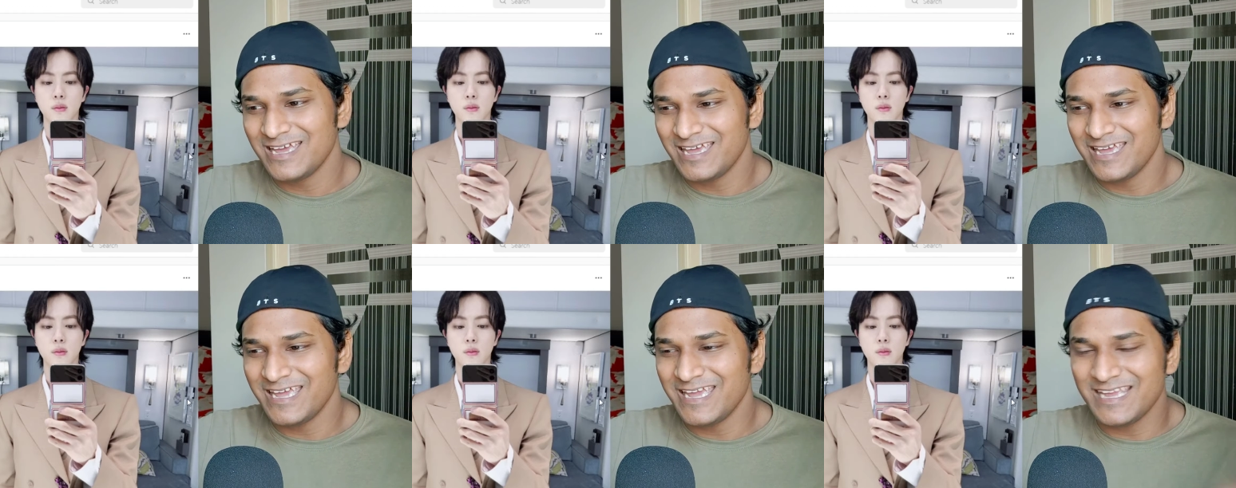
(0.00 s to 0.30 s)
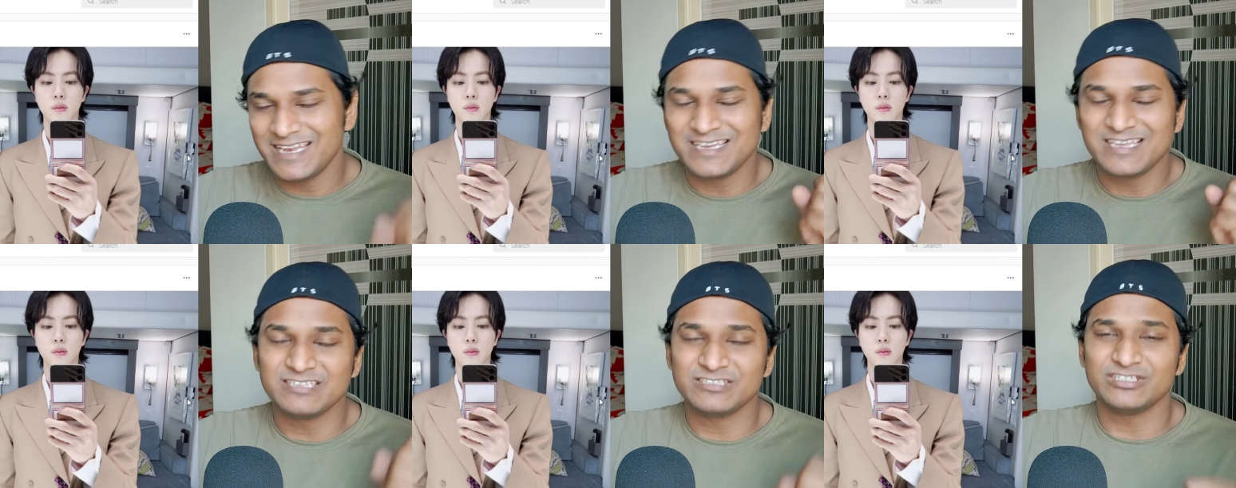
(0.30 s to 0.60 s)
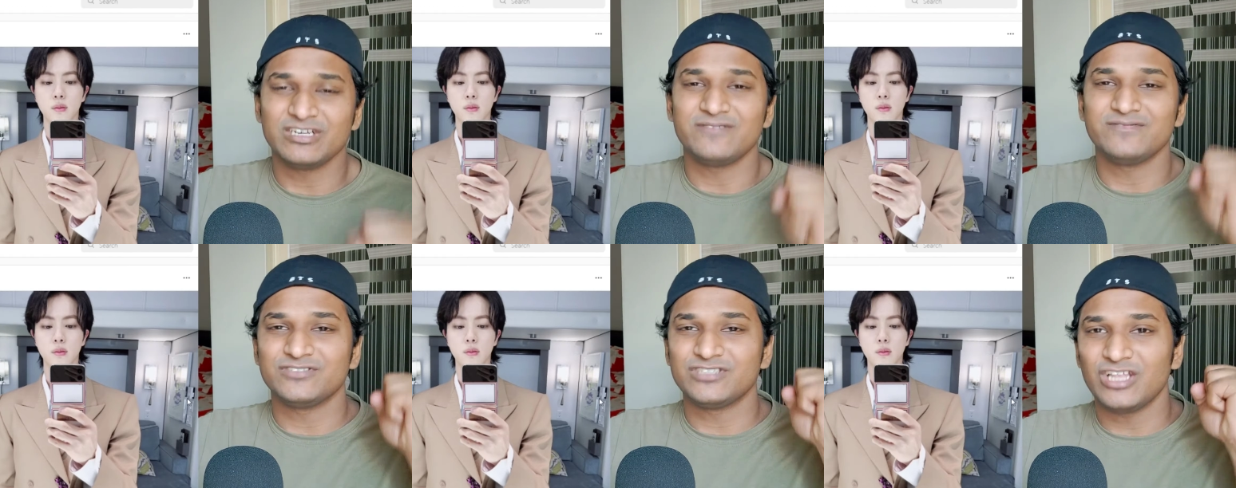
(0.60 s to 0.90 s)
Speaker 1: He
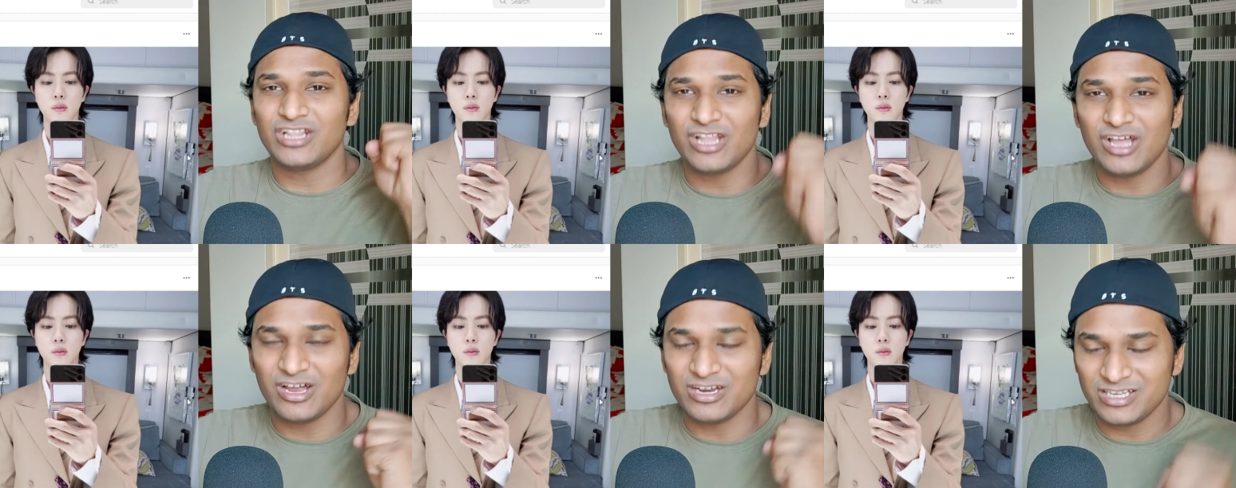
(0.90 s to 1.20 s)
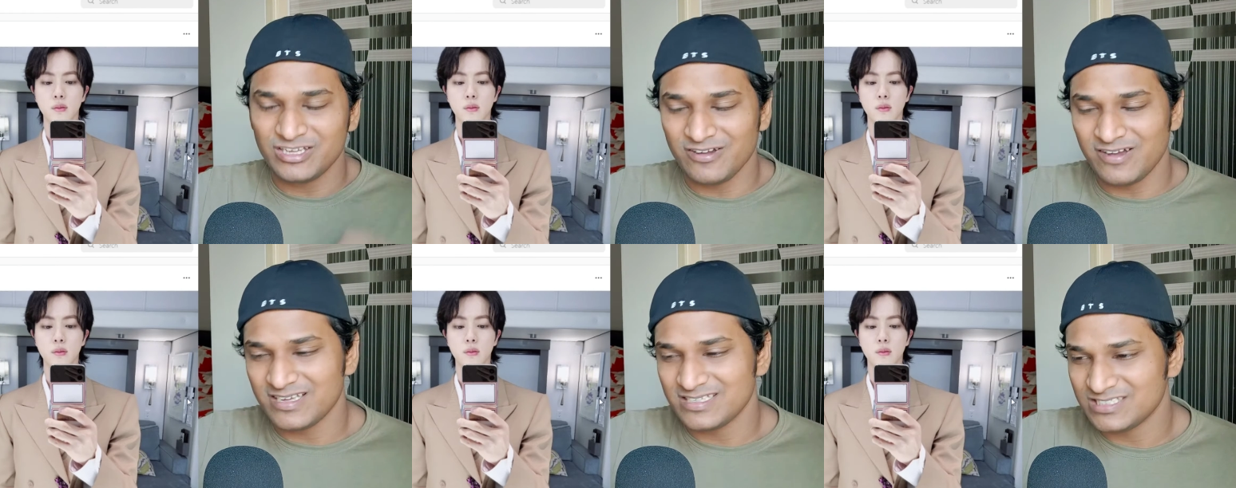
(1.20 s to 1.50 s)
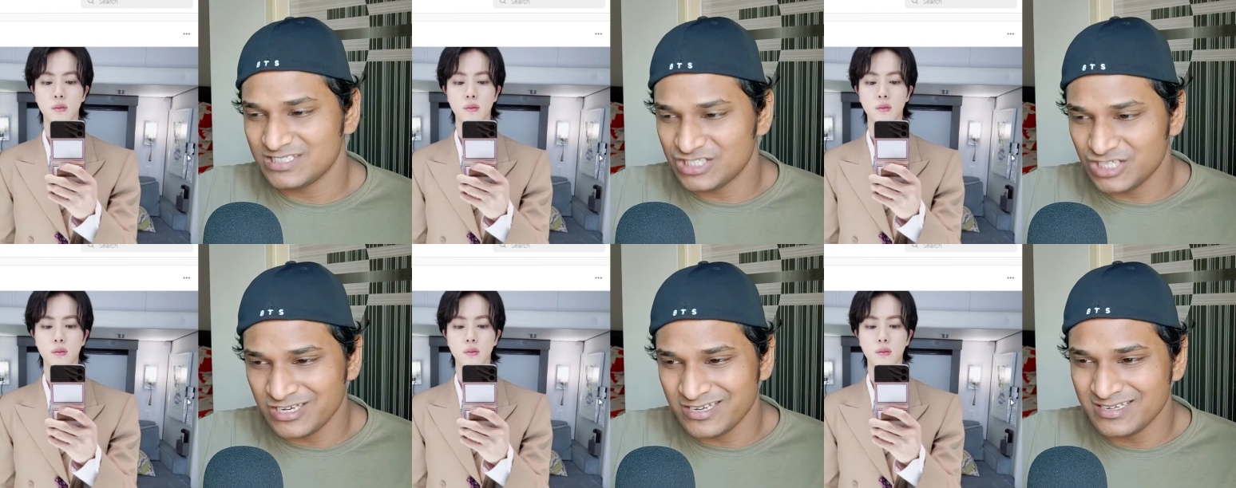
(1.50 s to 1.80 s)
deserves a lot
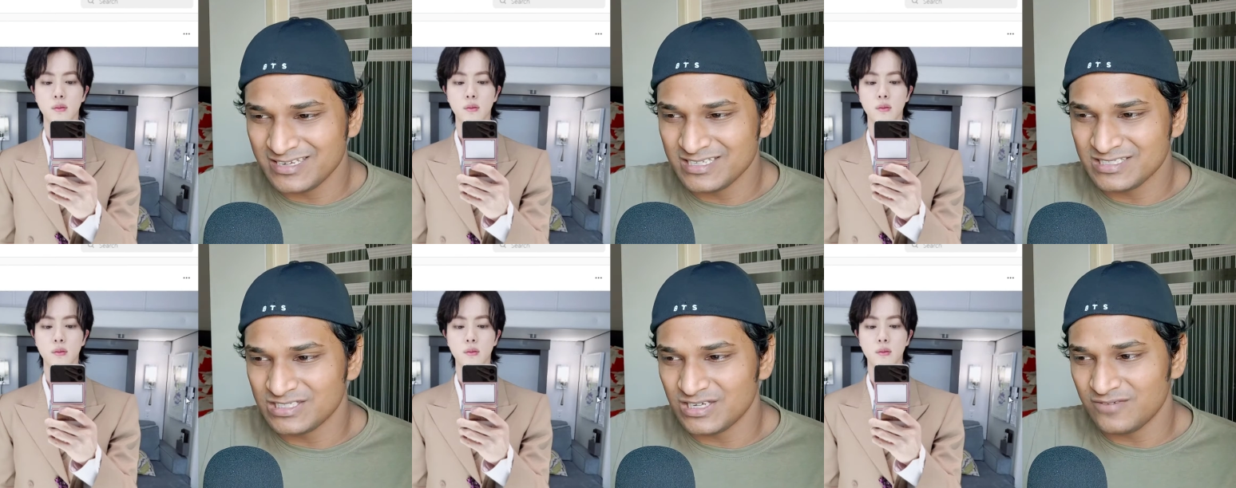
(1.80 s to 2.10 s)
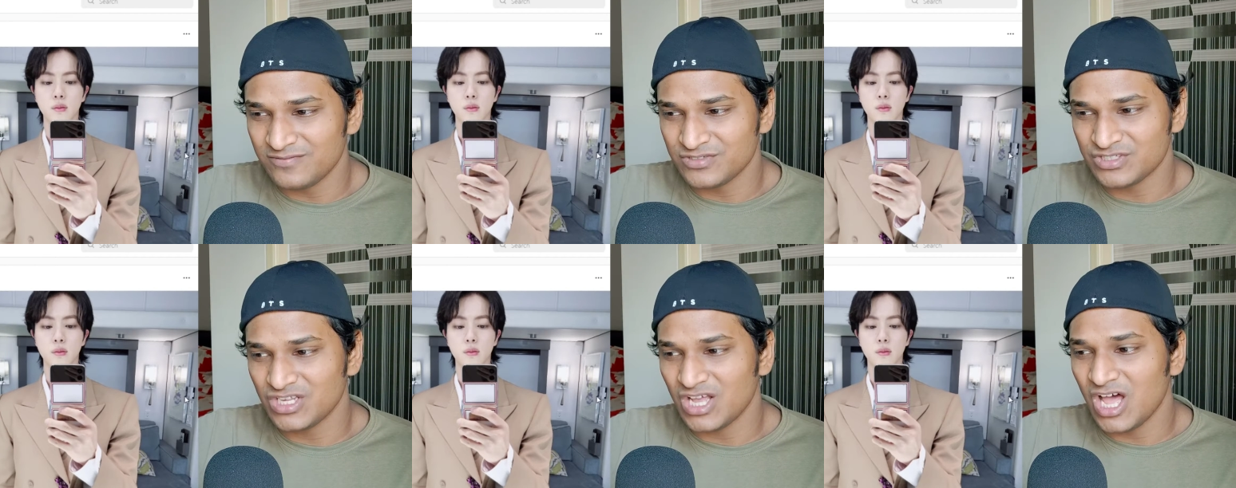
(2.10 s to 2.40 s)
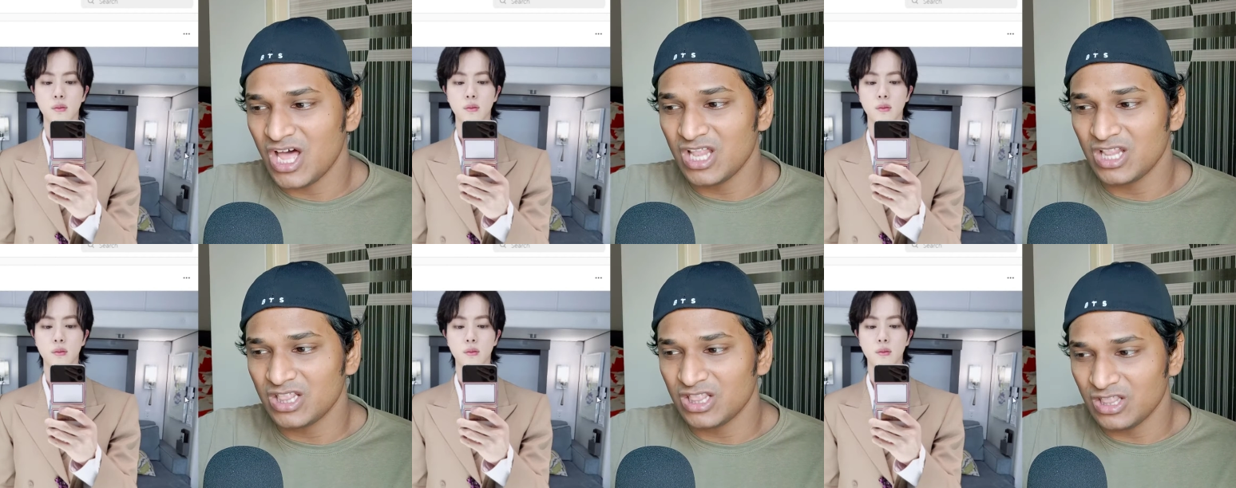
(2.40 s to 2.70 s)
guys. Jin deserves
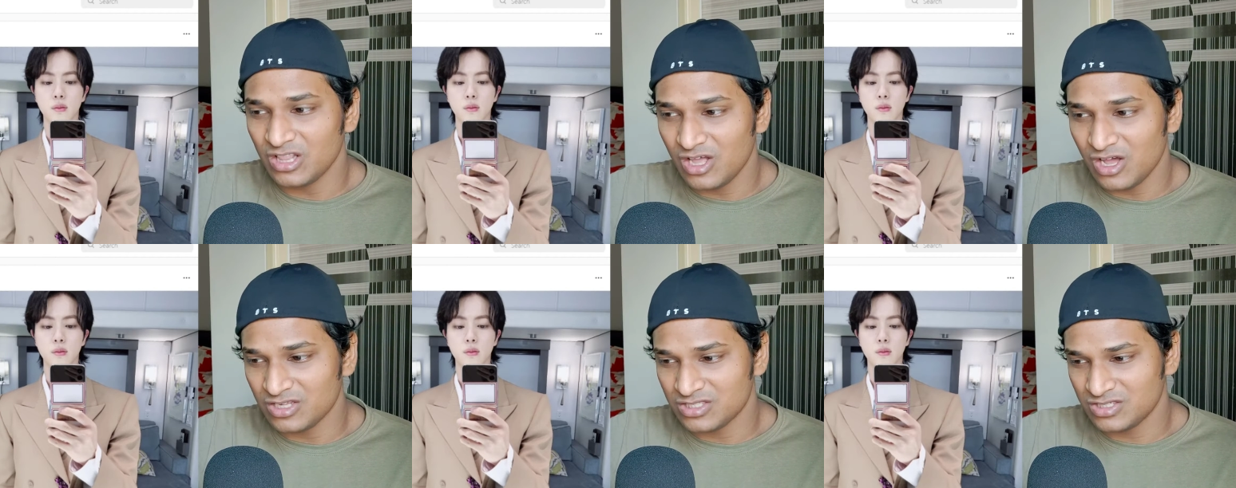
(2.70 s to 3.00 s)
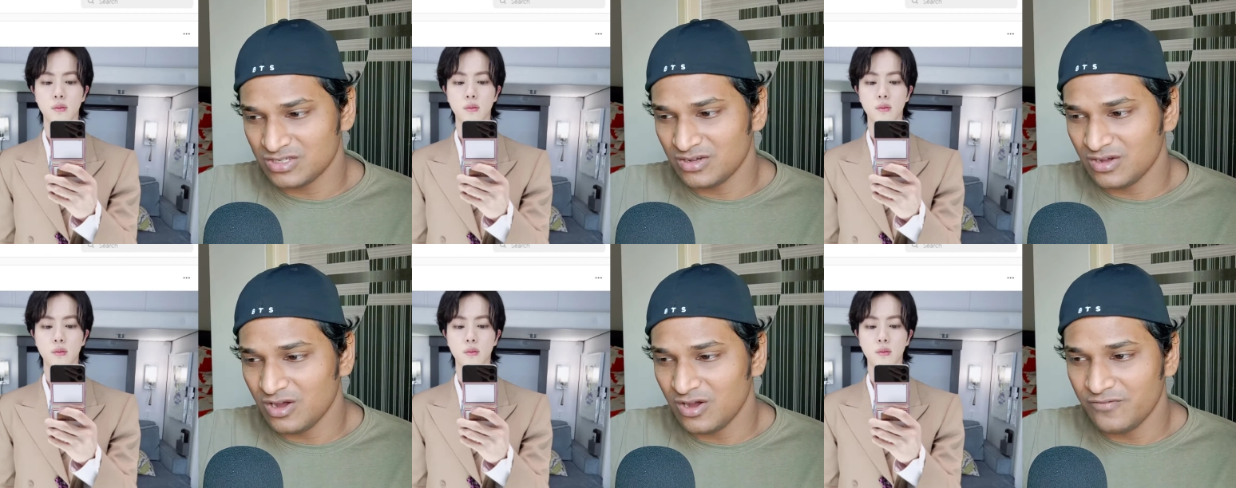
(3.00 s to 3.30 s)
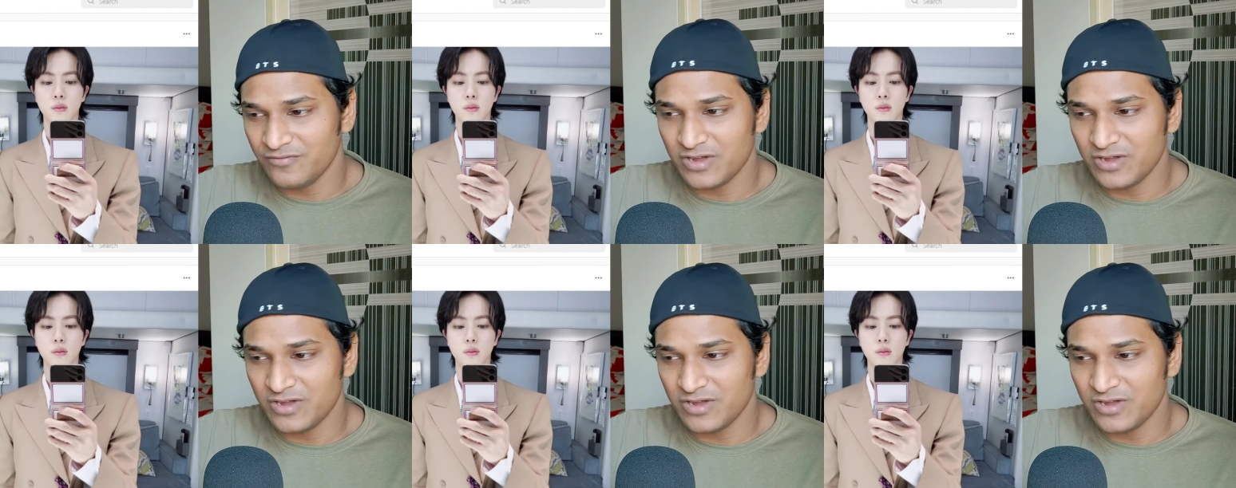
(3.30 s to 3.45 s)
a lot of